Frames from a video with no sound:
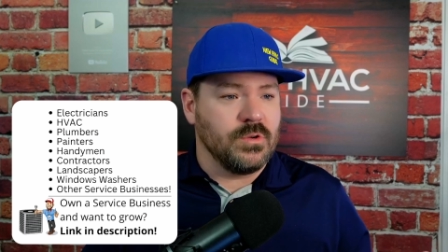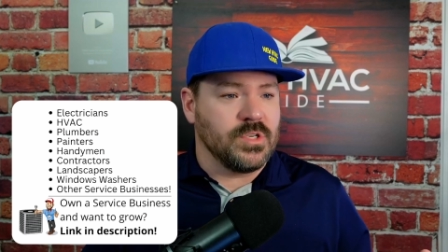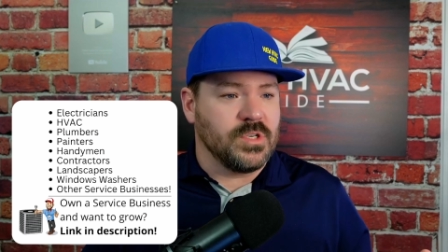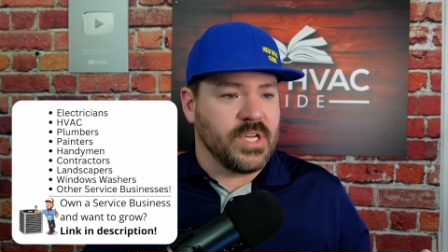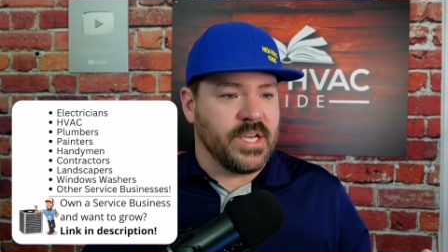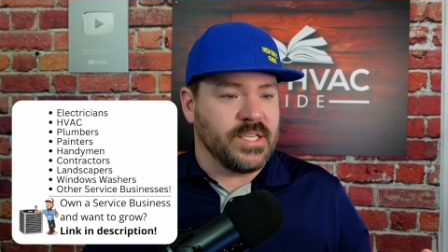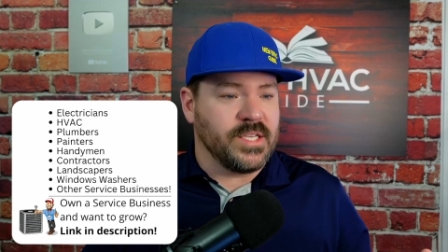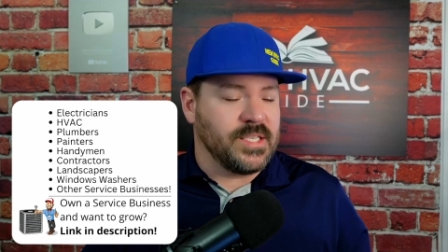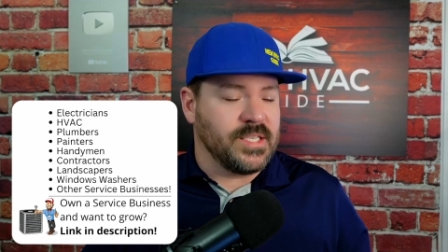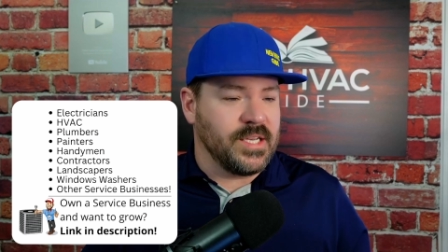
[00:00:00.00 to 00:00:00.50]

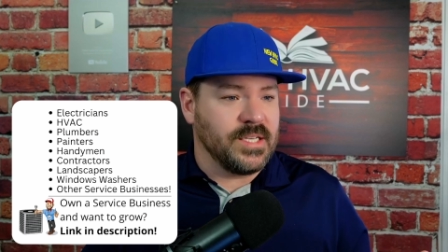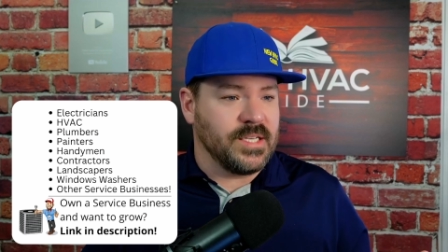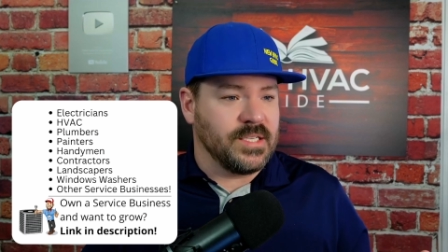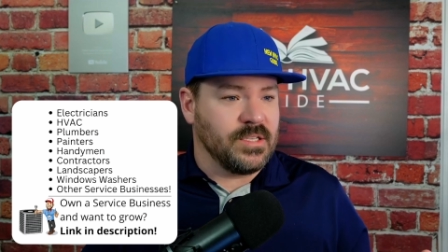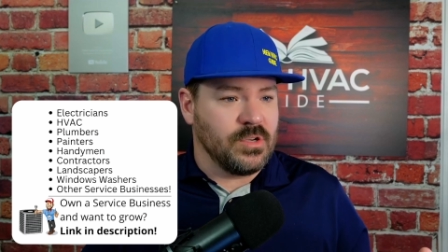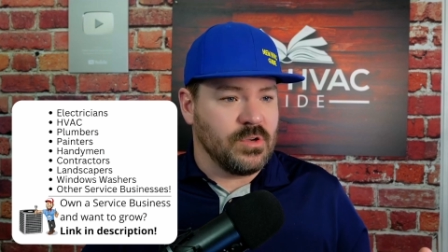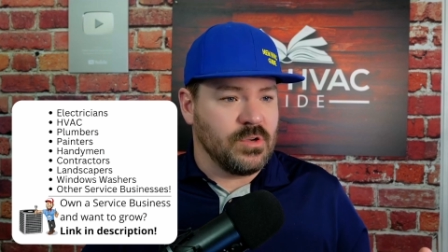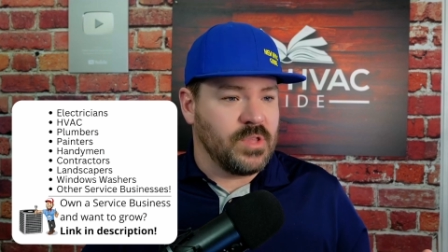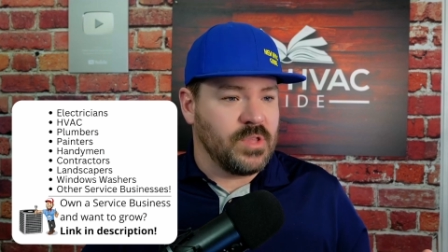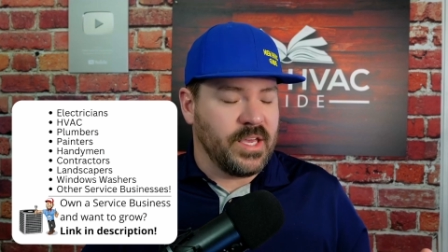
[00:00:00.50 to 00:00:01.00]
JC.
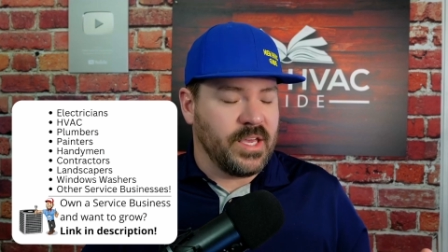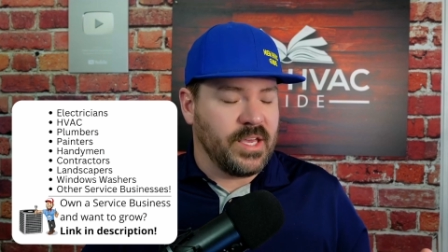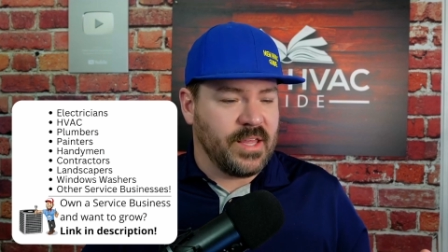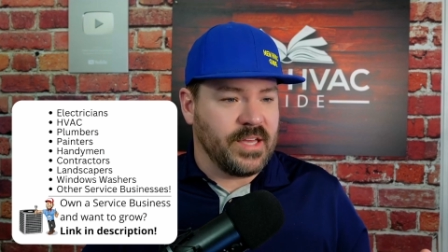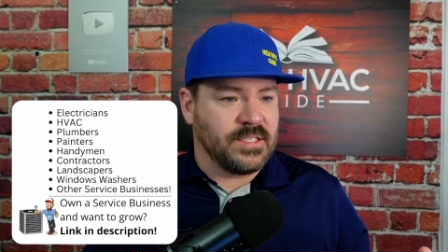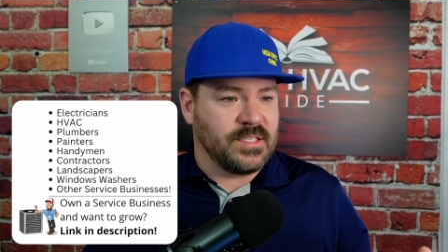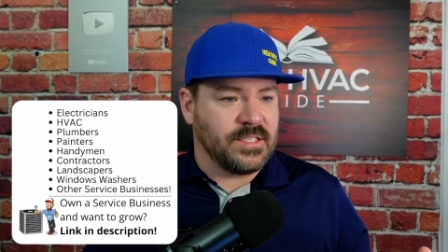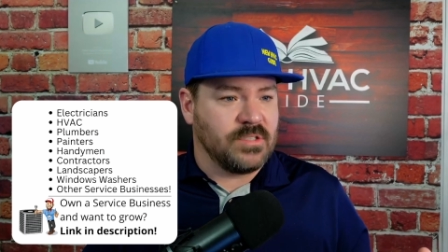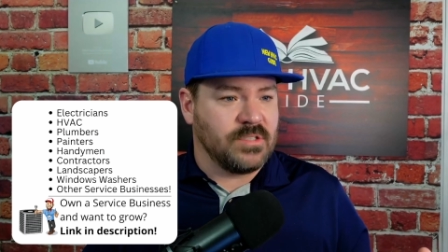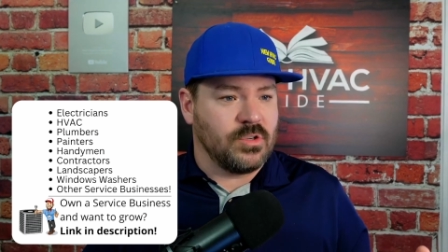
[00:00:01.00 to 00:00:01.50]
You think
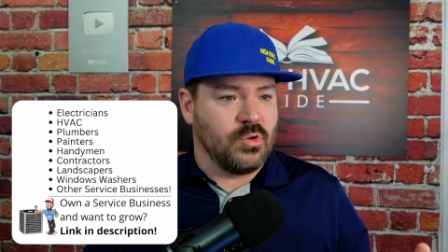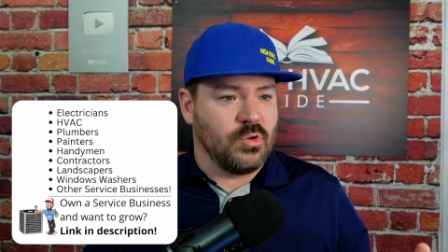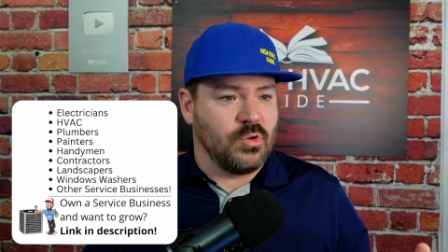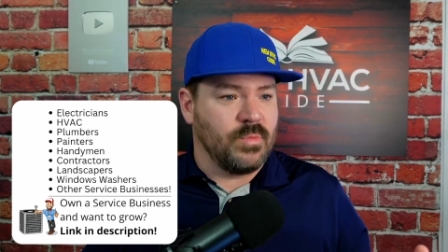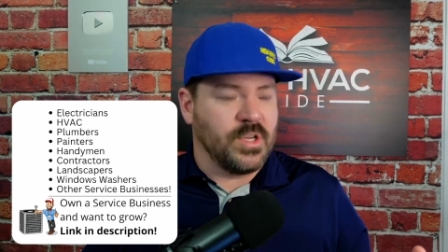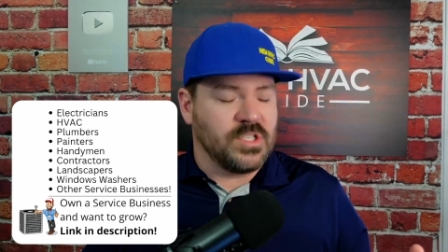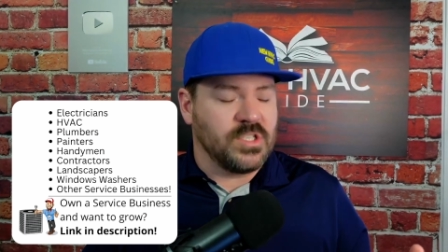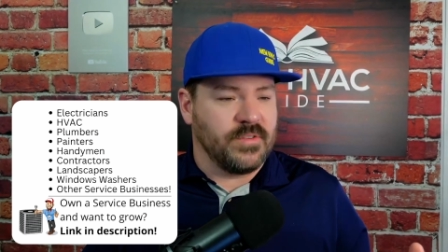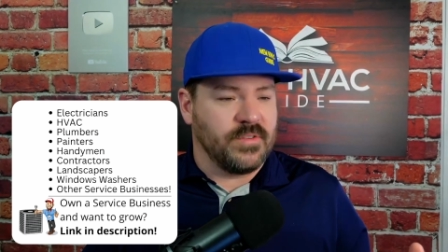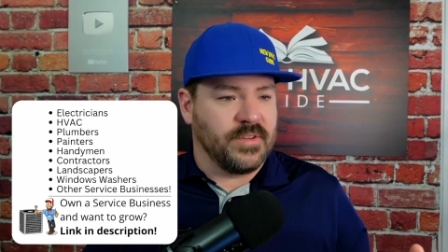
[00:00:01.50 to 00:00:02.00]
that's too much of an